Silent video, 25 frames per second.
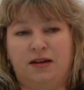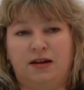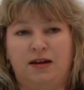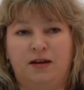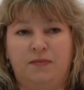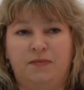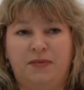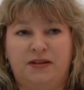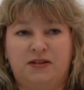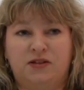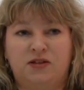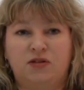
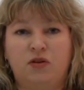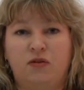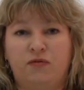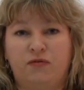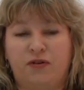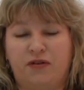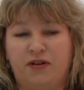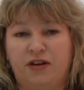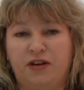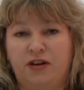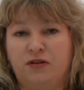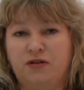Um, it's not
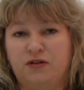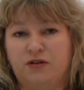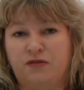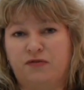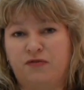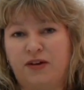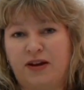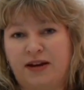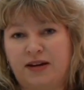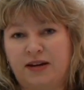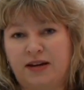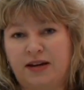very user
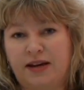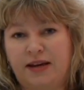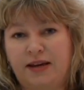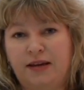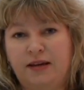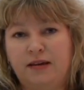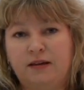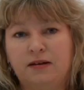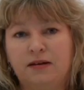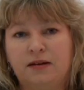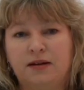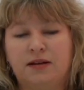friendly,
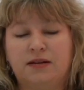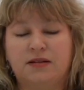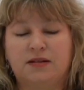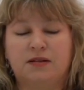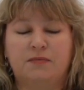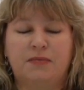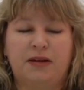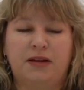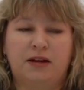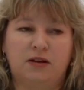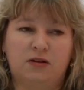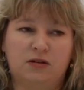it
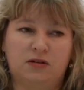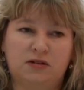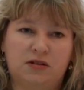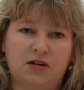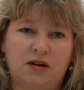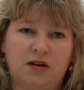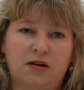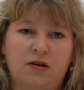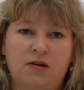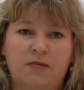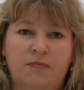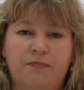is a medical
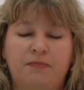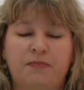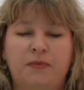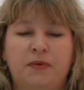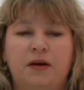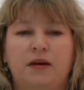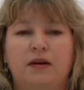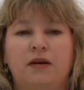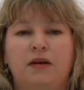term.